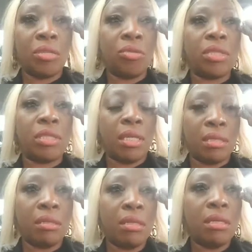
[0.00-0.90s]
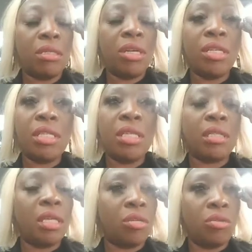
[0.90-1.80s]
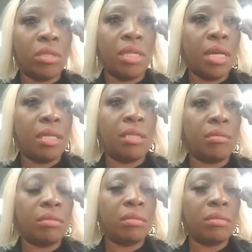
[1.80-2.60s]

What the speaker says: know, say, you're not alone, darling.